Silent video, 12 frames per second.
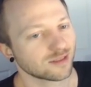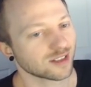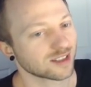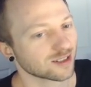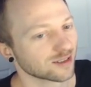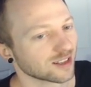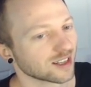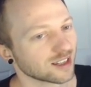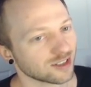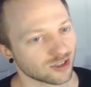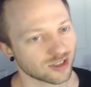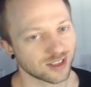until
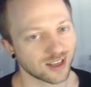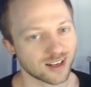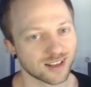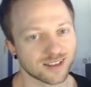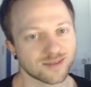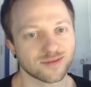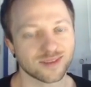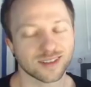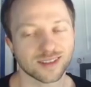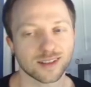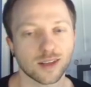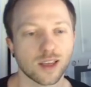then, you just gotta,
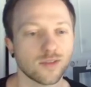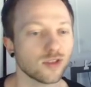if